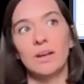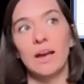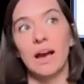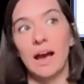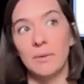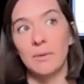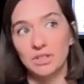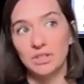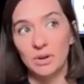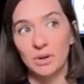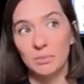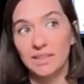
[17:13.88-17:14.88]
I'm also
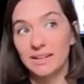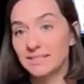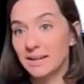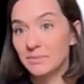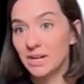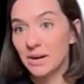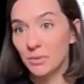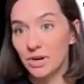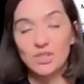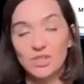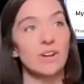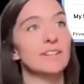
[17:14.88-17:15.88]
going to put that same time
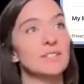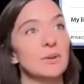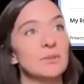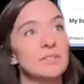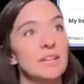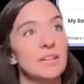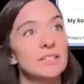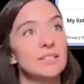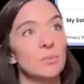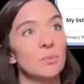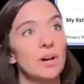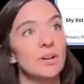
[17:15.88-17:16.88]
range on it. So since
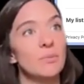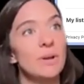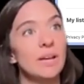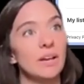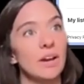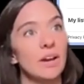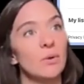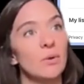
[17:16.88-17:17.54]
1 week ago.